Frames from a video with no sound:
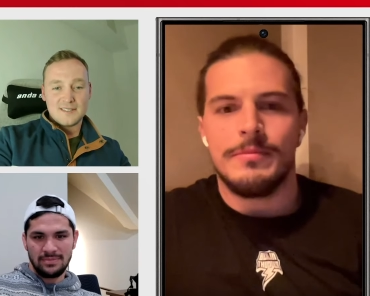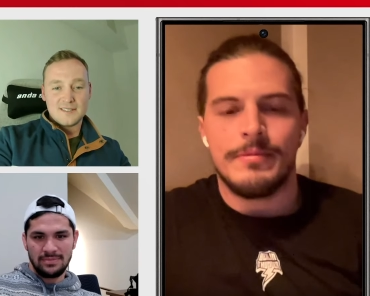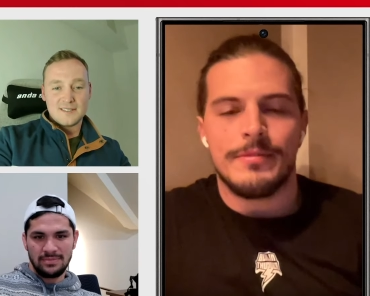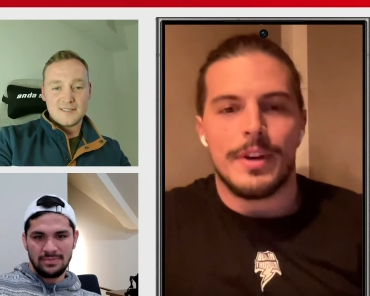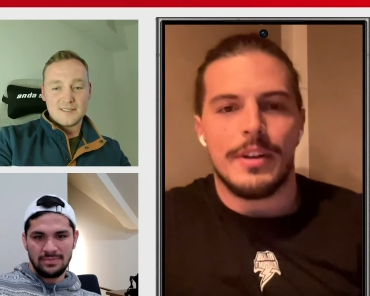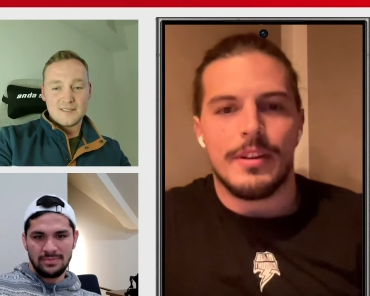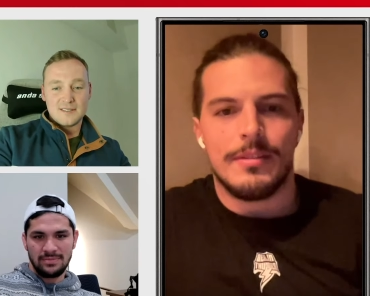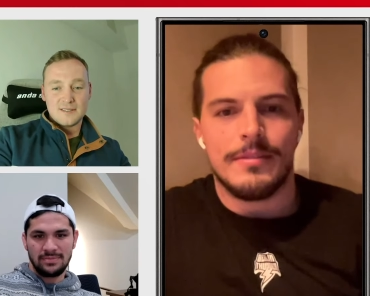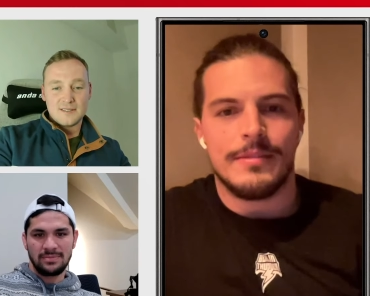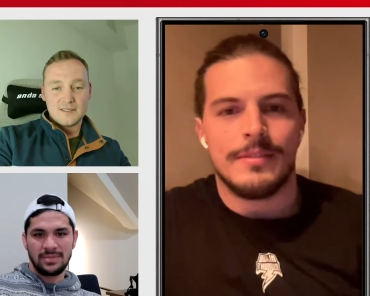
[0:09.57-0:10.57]
Speaker 1: Berlin right
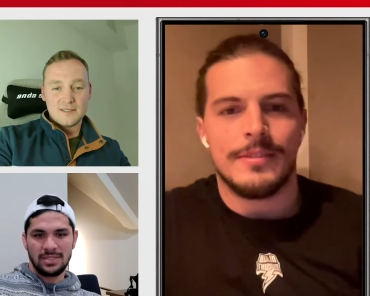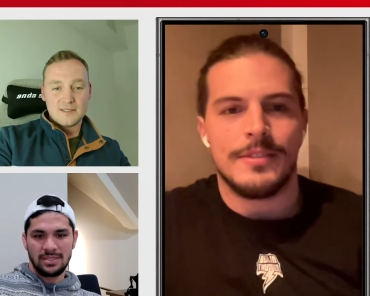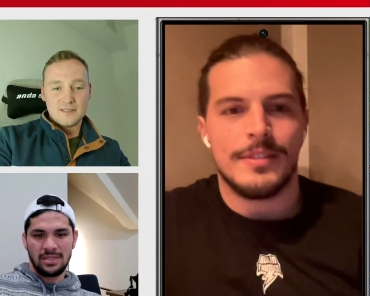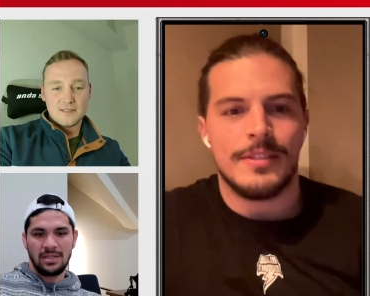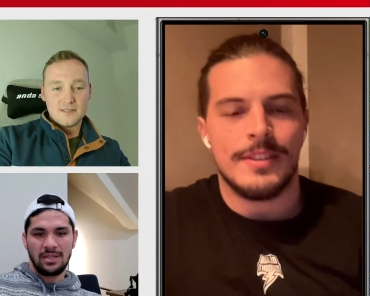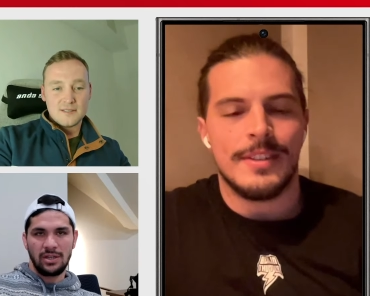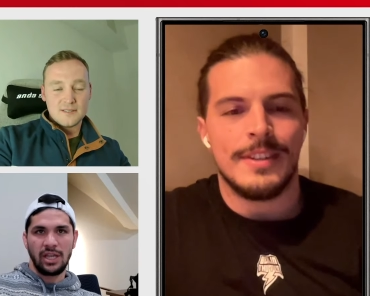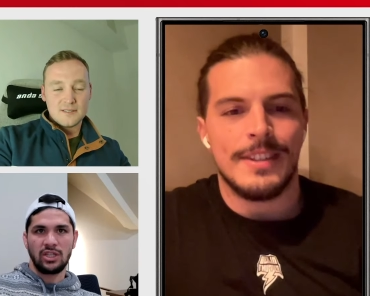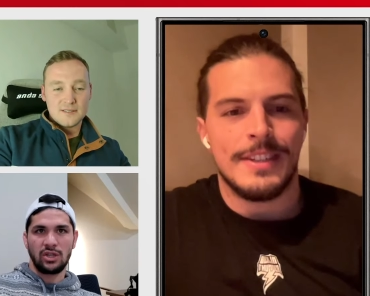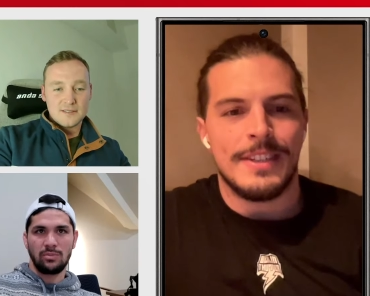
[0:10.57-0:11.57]
now.
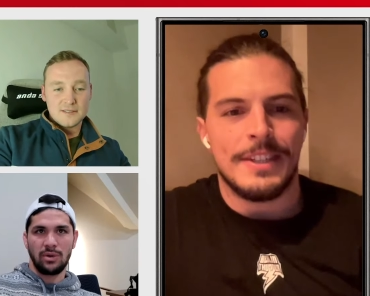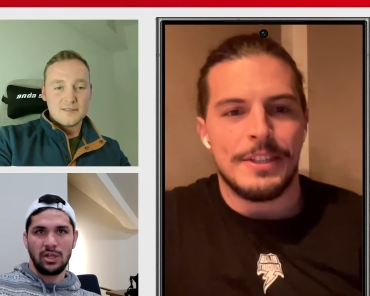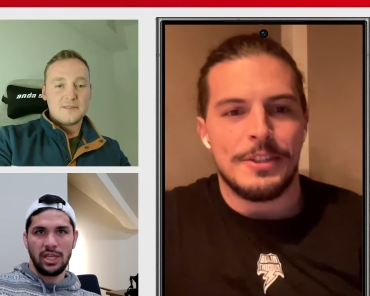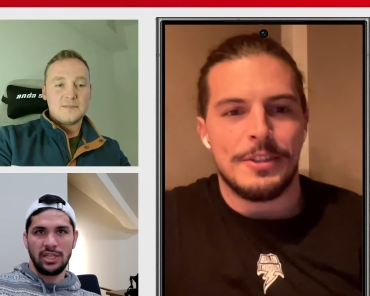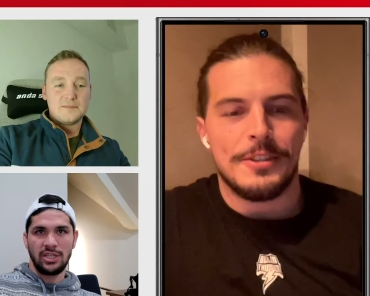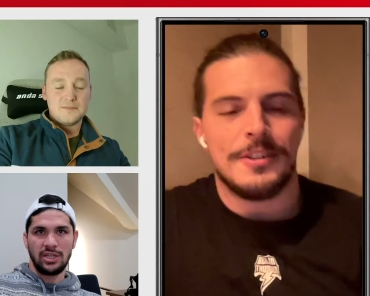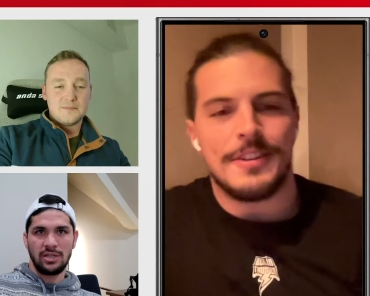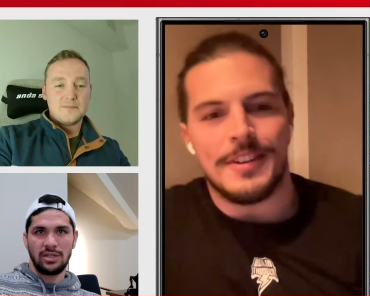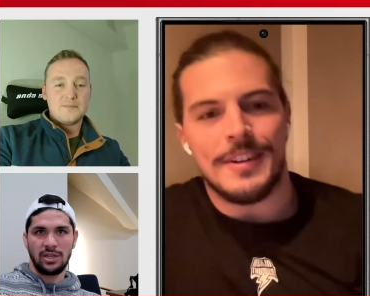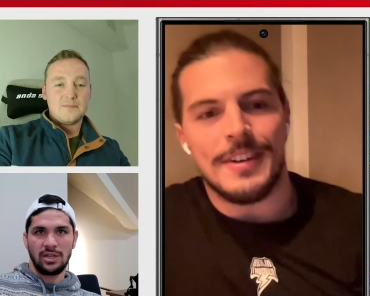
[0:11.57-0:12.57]
Okay, so is Berlin
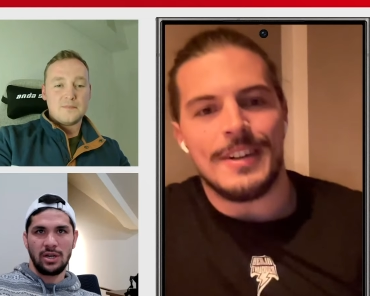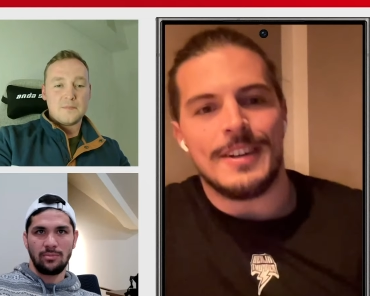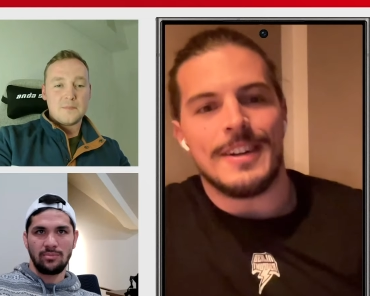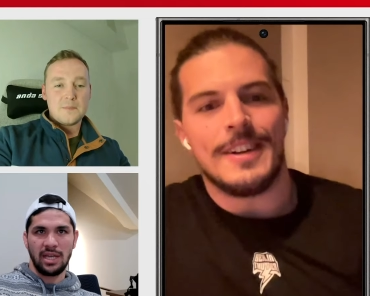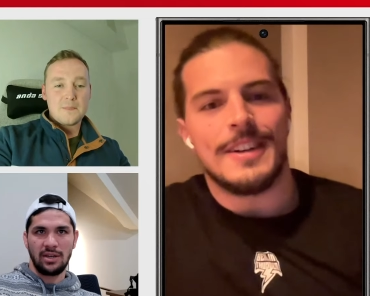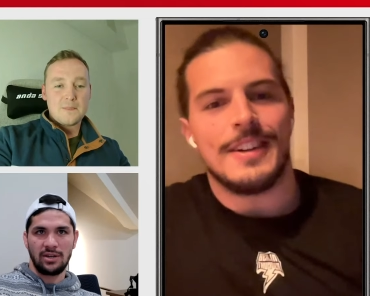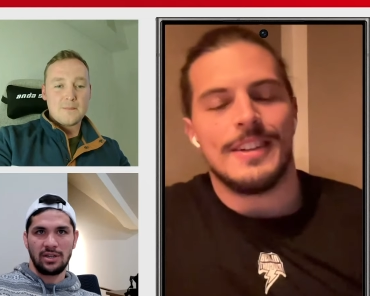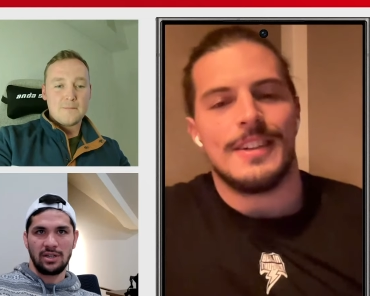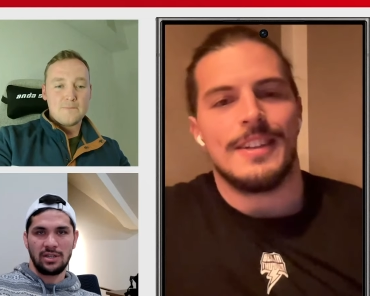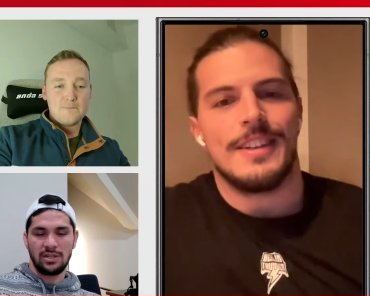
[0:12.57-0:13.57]
your your hometown
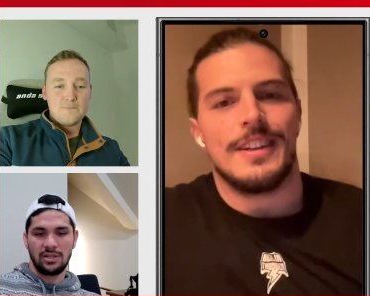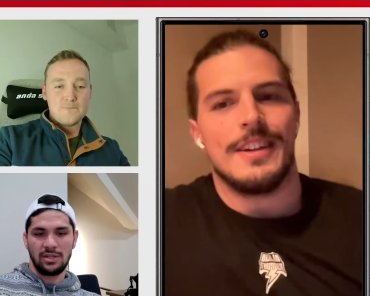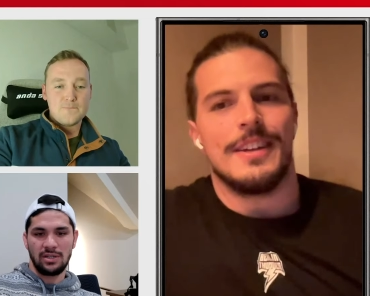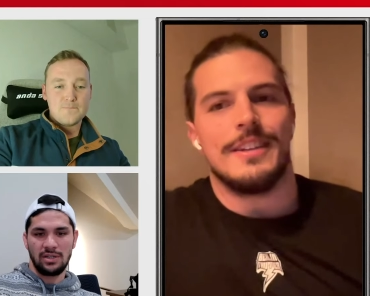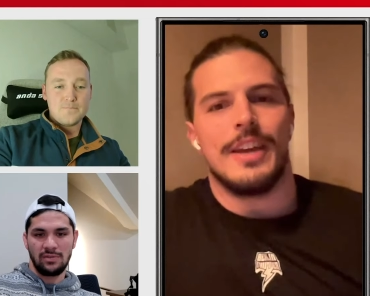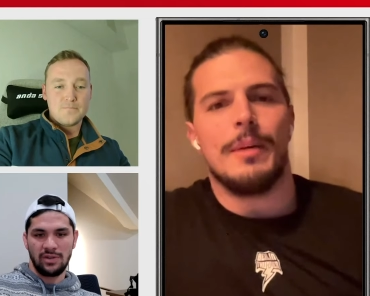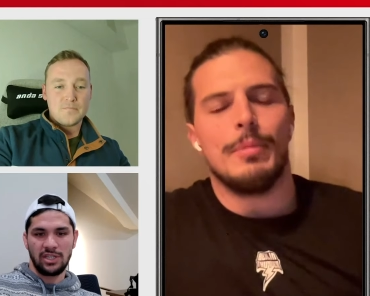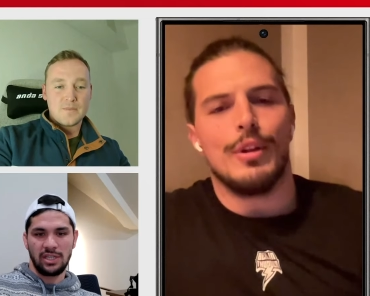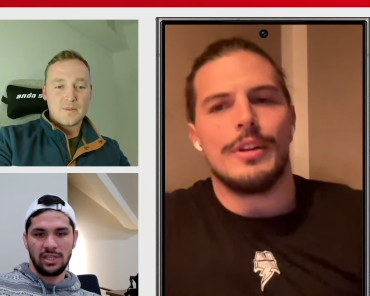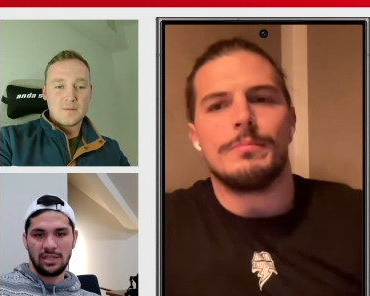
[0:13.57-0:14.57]
or
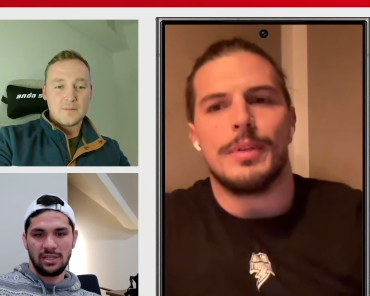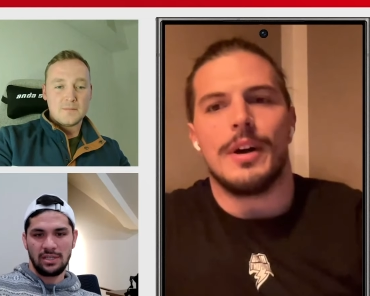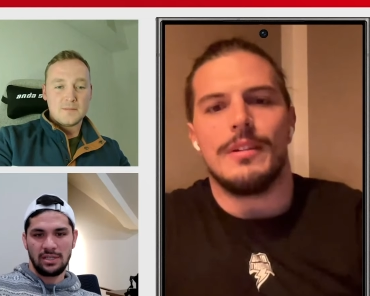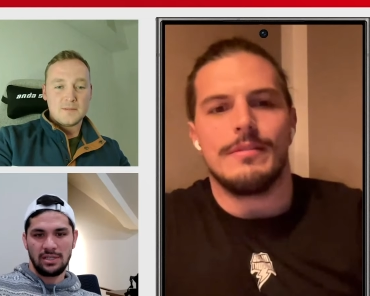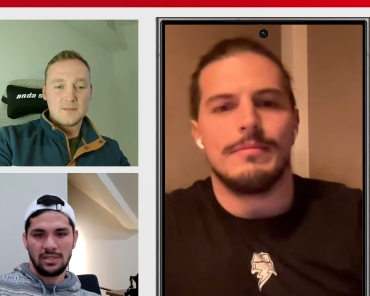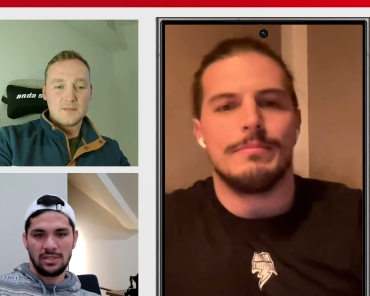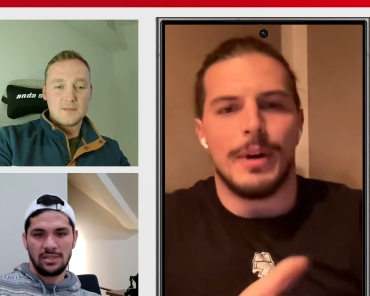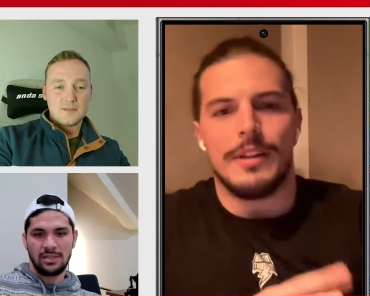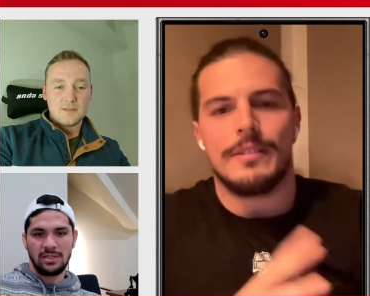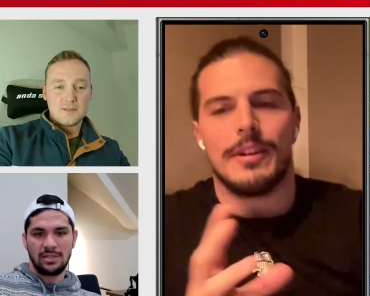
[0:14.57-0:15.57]
originally? Yeah, Berlin,
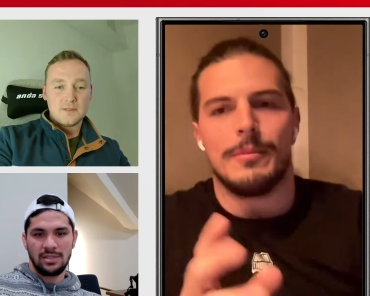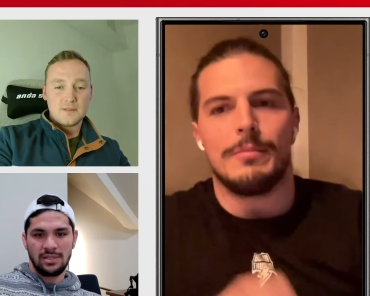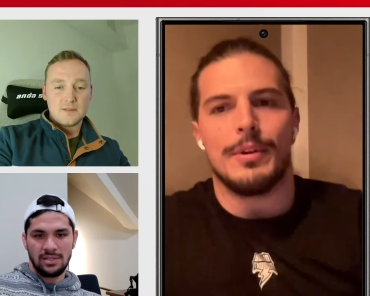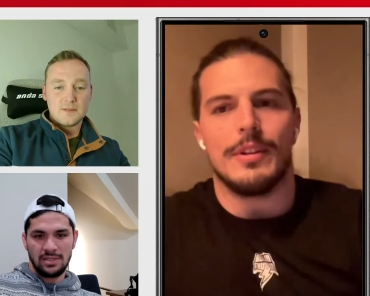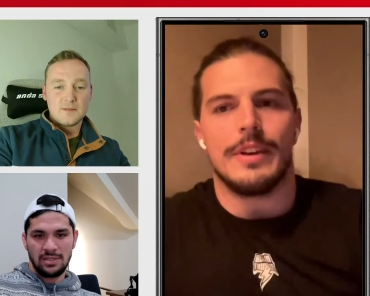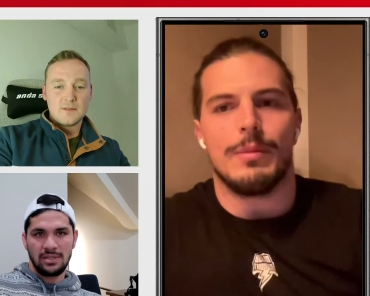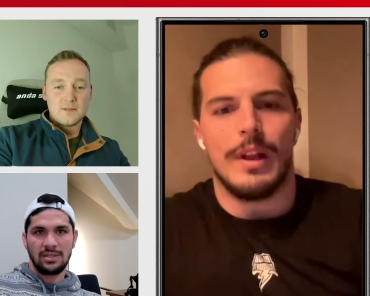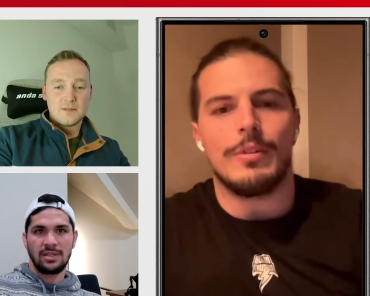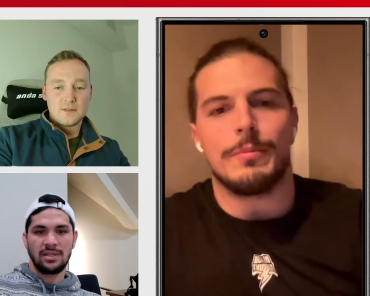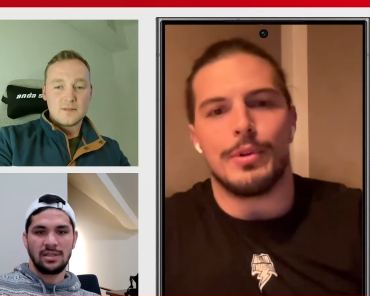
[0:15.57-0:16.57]
Speaker 2: Potsdam, and
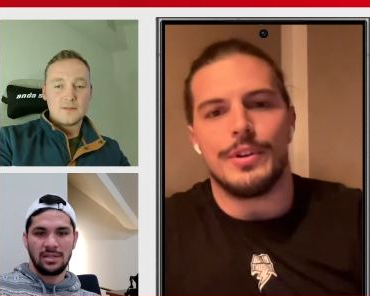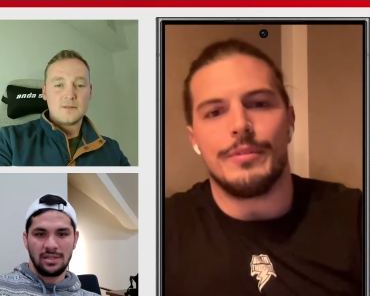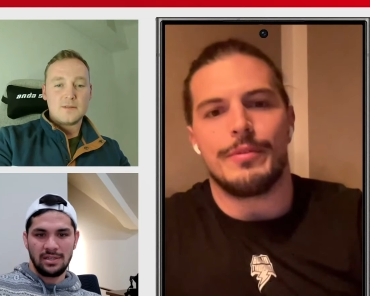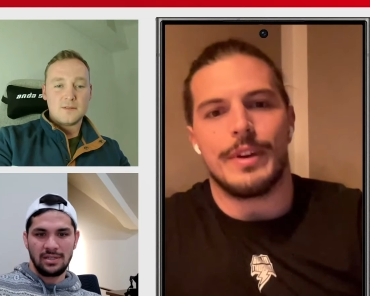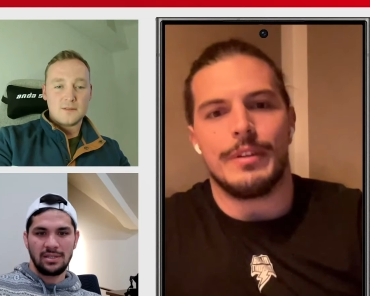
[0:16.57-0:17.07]
Berlin. Well, I was born